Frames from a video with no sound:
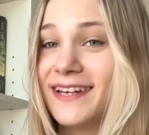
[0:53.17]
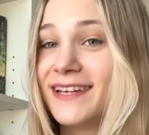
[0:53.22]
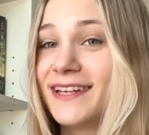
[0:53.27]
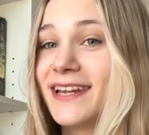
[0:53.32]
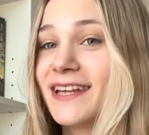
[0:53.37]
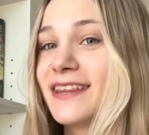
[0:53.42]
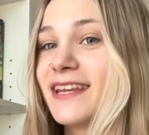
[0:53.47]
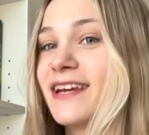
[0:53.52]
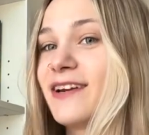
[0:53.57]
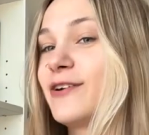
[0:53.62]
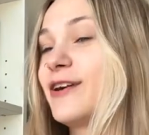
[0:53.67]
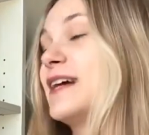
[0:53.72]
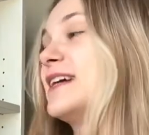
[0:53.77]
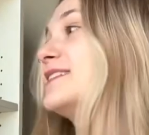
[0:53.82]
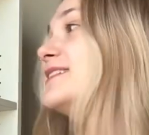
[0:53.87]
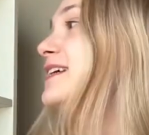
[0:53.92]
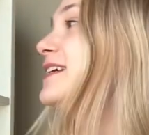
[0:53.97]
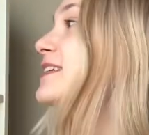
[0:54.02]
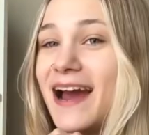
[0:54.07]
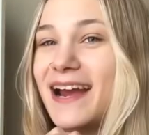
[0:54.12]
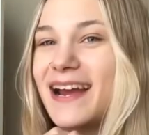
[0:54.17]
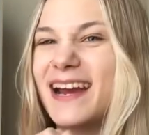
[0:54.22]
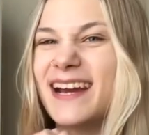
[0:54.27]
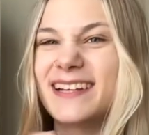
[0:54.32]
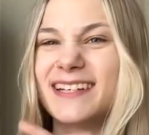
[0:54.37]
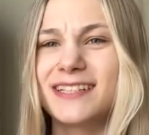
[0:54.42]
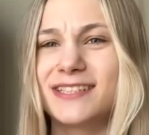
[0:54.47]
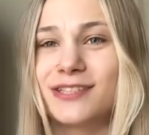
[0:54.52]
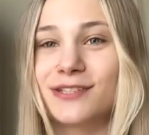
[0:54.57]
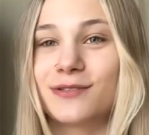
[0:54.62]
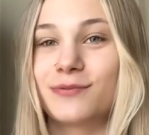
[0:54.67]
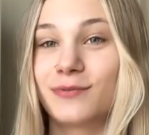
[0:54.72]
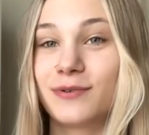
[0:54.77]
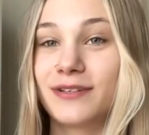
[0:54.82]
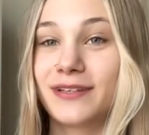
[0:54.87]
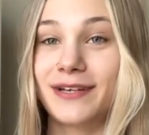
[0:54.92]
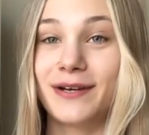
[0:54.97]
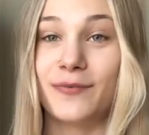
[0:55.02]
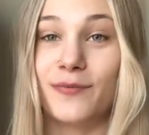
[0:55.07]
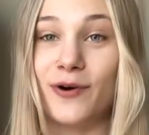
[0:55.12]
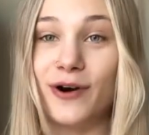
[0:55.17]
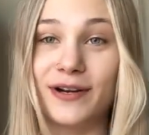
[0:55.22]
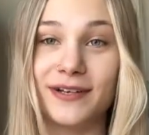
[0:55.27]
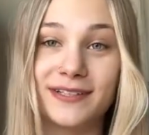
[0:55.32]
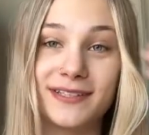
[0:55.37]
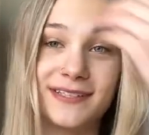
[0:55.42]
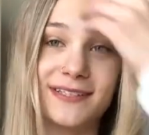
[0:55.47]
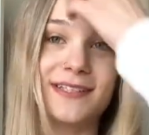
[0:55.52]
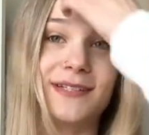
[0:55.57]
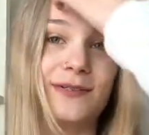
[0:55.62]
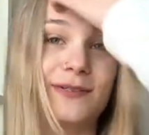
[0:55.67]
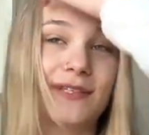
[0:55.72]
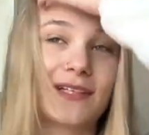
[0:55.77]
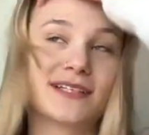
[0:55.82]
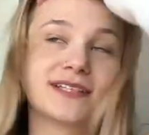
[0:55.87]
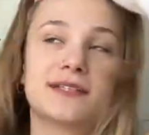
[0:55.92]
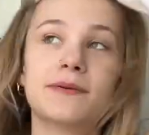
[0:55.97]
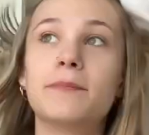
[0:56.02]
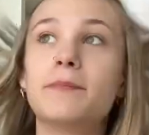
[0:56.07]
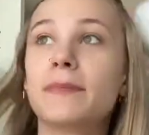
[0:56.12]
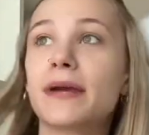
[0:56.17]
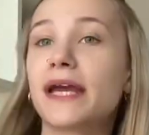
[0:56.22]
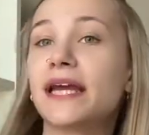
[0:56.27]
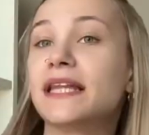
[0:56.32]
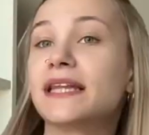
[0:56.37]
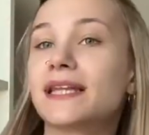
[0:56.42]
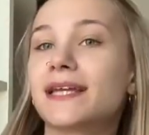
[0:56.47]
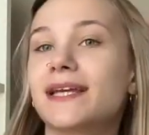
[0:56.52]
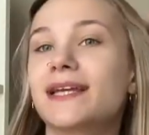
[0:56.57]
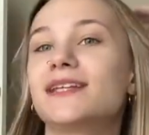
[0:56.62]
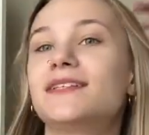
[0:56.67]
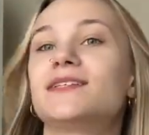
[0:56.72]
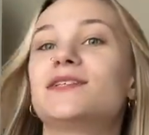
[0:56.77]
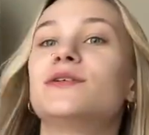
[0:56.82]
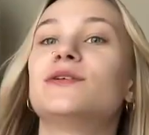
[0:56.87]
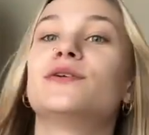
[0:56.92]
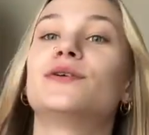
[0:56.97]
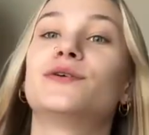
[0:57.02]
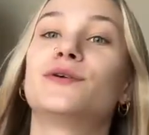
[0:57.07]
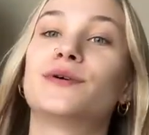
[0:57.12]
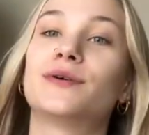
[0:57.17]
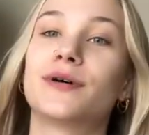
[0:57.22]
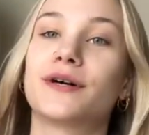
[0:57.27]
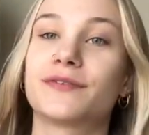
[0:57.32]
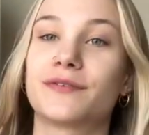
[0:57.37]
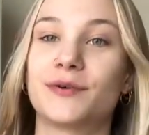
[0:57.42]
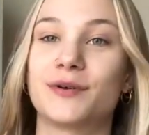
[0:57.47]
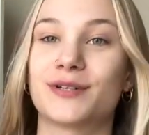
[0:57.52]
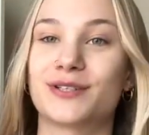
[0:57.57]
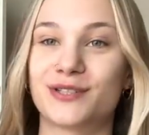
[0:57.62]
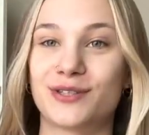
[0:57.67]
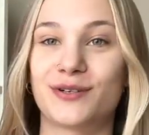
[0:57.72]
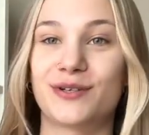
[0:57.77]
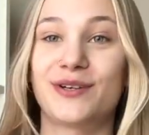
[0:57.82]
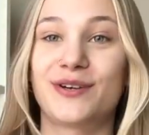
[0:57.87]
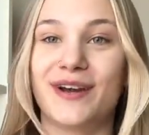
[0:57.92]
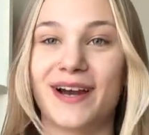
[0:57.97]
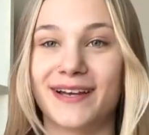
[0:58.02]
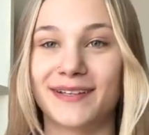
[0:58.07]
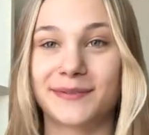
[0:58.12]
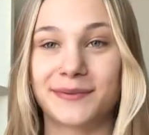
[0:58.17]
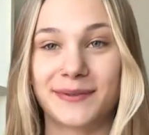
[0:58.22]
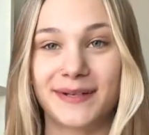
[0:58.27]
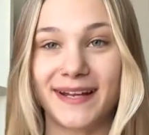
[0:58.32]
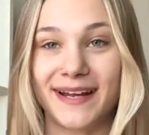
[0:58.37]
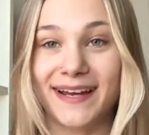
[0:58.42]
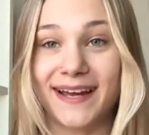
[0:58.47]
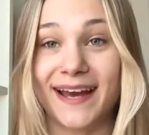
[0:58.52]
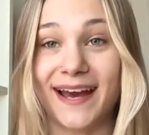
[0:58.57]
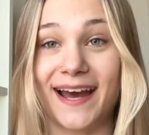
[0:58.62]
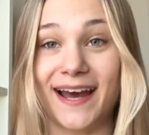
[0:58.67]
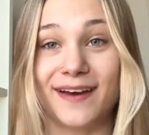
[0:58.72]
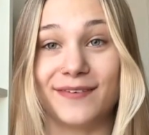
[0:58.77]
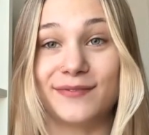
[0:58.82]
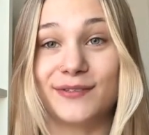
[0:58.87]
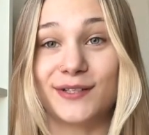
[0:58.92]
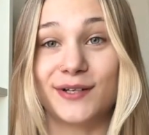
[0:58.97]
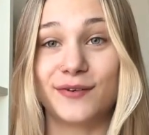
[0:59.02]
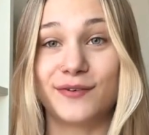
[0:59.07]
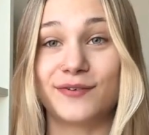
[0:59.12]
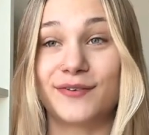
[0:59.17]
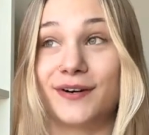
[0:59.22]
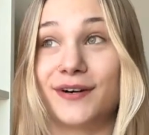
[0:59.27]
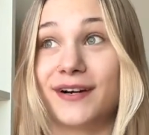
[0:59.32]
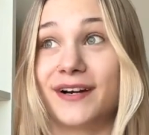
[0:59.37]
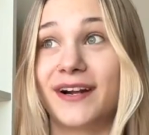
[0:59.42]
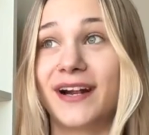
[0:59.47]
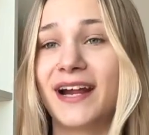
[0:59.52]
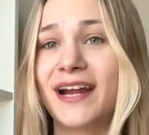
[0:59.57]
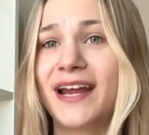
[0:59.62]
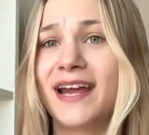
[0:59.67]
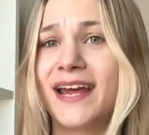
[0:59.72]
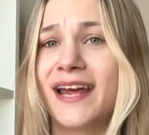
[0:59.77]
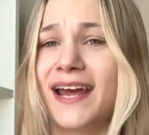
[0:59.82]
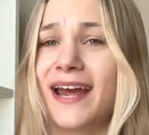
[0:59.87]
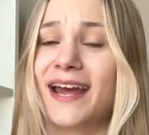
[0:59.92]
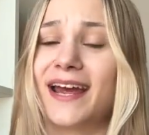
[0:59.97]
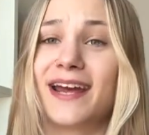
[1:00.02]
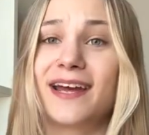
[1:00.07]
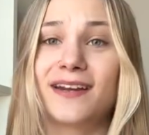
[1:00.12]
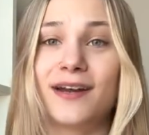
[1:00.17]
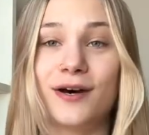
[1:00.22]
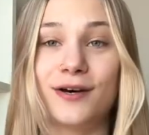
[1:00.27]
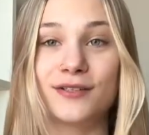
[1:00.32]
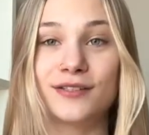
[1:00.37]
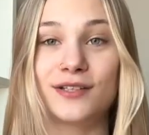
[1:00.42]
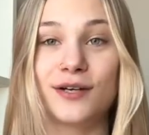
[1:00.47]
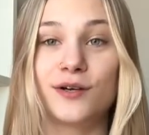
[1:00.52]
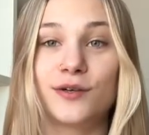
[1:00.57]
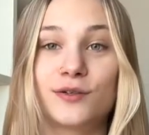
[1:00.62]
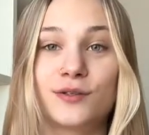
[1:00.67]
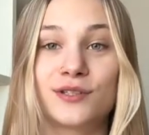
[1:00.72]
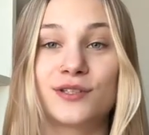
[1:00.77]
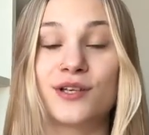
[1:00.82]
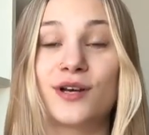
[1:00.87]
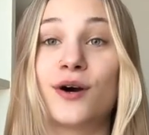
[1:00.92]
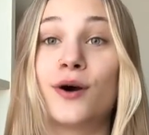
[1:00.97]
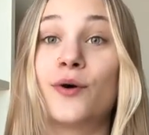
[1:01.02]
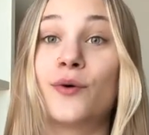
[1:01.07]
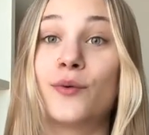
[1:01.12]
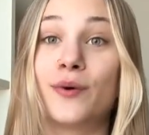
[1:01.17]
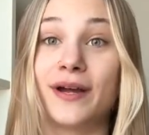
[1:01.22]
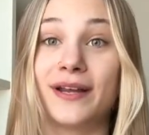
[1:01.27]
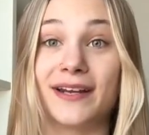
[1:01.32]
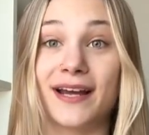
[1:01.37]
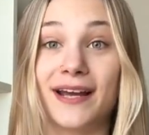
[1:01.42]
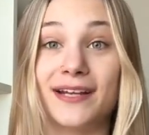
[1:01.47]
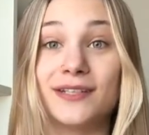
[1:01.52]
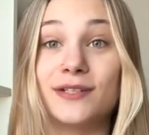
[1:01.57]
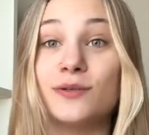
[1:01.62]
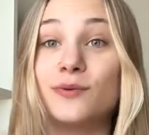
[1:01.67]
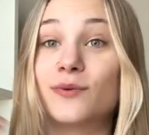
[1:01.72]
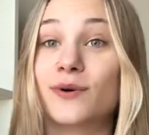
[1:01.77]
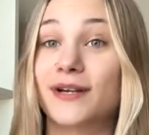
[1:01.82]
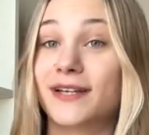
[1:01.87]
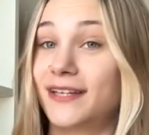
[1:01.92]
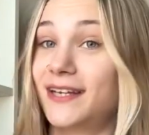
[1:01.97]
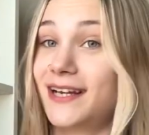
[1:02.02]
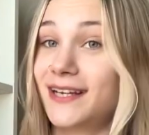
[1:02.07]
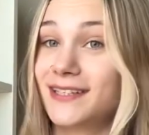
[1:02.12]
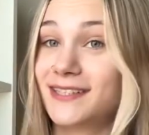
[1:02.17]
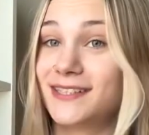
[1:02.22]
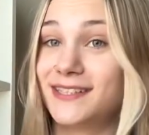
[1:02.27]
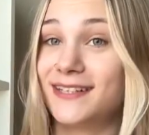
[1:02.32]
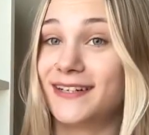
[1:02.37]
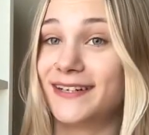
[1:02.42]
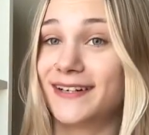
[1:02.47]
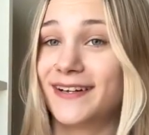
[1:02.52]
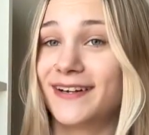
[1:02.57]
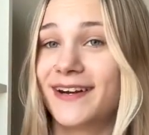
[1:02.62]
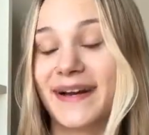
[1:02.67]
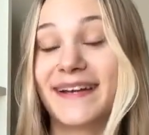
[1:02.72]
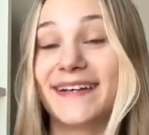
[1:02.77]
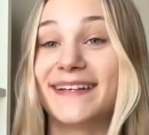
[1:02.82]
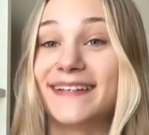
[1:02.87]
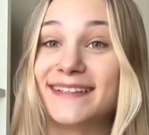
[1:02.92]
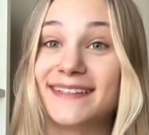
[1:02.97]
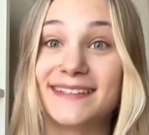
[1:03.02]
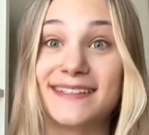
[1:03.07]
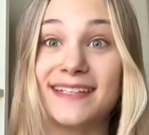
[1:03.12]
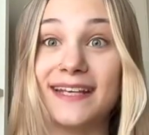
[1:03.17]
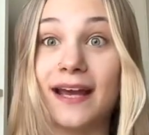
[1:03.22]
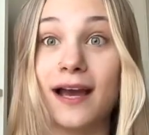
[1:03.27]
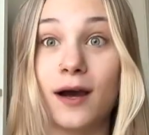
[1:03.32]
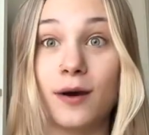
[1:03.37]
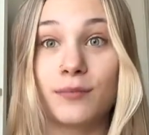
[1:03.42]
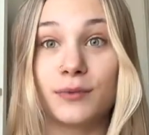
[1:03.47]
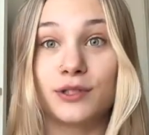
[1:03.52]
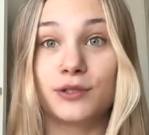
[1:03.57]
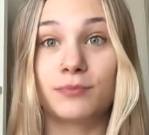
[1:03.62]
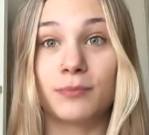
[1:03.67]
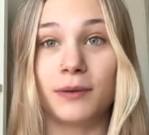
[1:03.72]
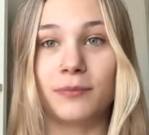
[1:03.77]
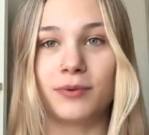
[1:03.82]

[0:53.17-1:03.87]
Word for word: Nothing crazy. I kind of just really want to do this mainly to, of course, show you guys what I have so far. And also, so when I do one next year, I can see how much my